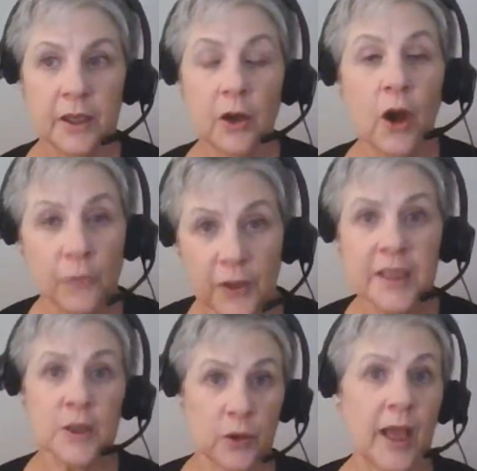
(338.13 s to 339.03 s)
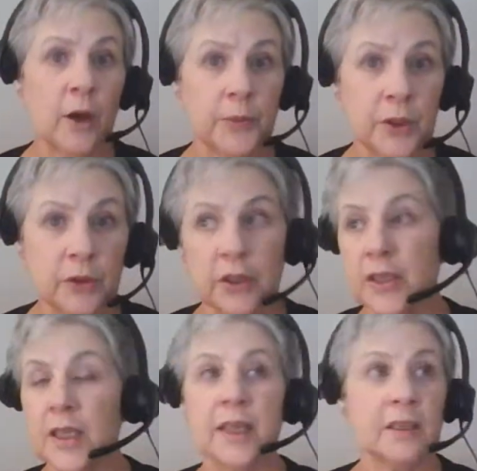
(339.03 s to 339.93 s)
hopefully this will help you. And
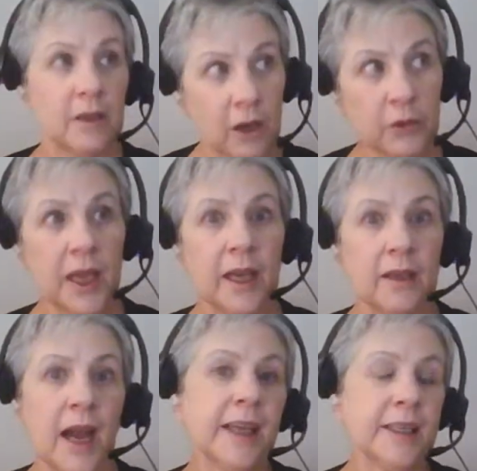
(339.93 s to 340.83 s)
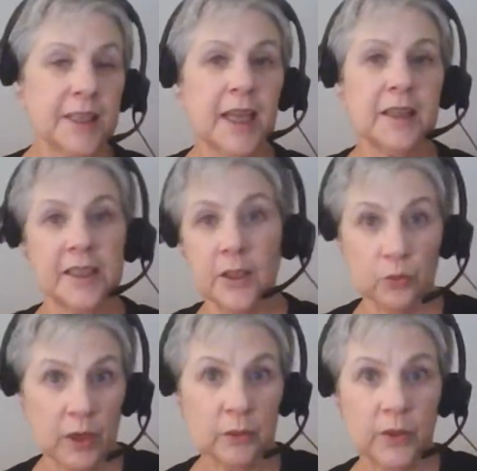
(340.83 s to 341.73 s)
you're just like, okay, I can take this
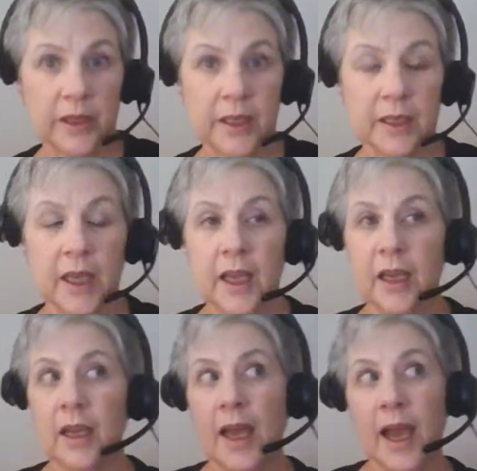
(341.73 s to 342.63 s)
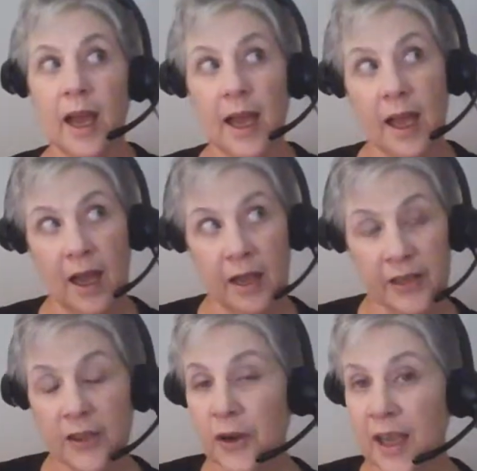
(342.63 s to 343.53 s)
and run with it.
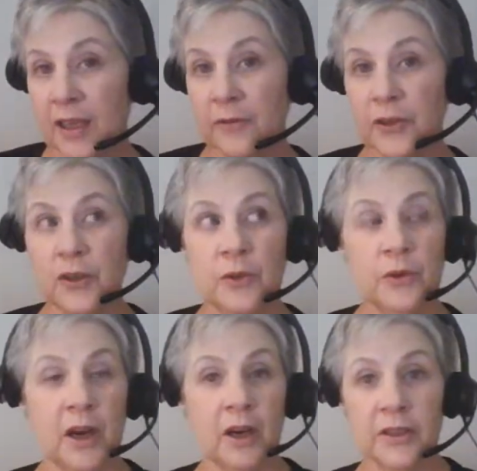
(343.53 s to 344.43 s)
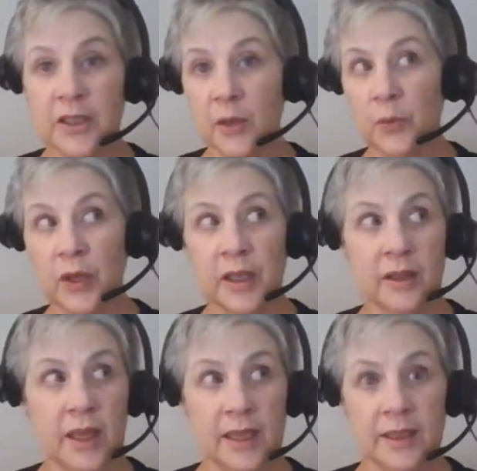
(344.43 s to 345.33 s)
On the other hand, if you are
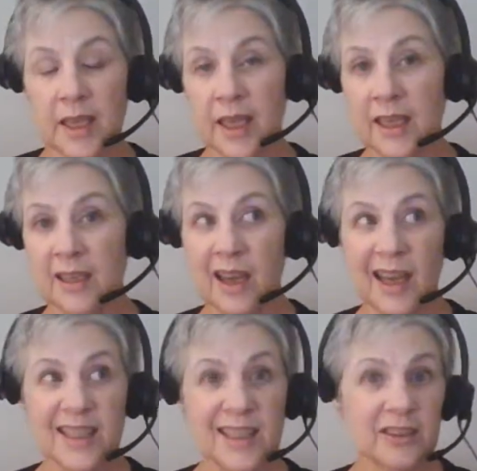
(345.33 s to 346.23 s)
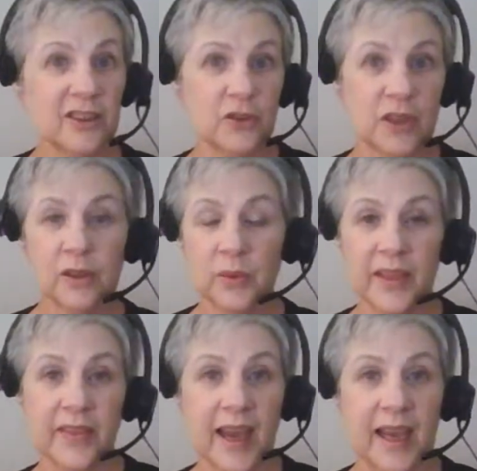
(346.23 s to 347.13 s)
someone that's saying, I still struggle
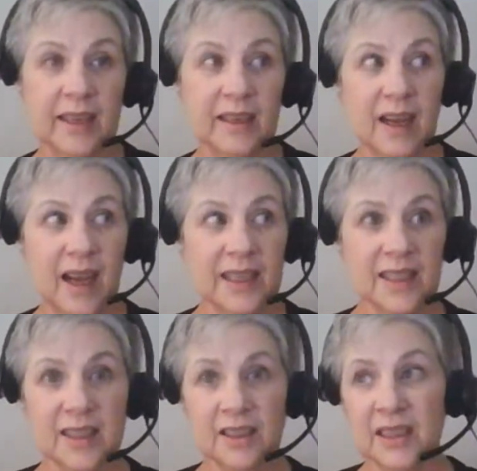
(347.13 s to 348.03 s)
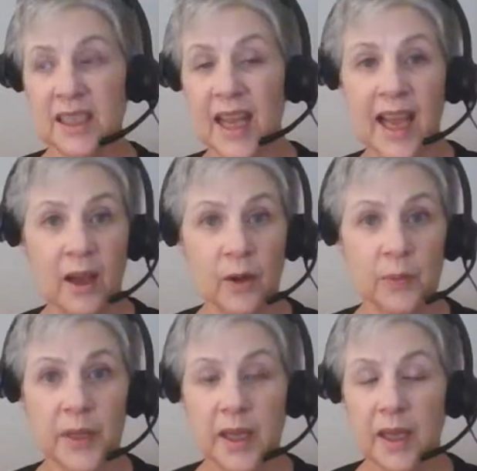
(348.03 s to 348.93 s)
with that, I still need
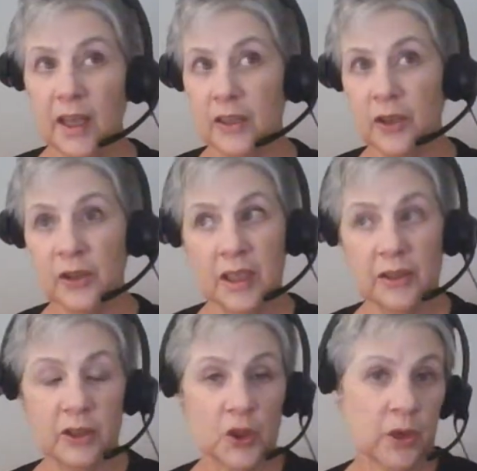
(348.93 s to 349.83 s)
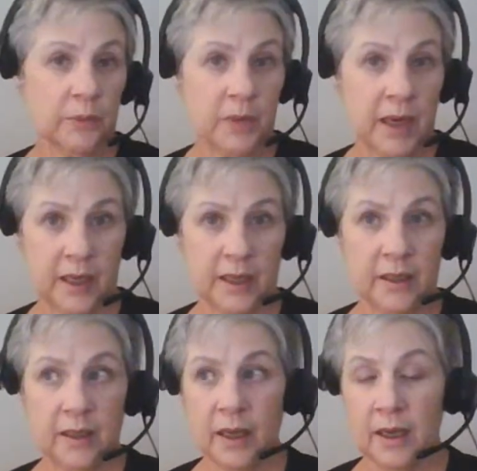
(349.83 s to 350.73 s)
help, you can either join my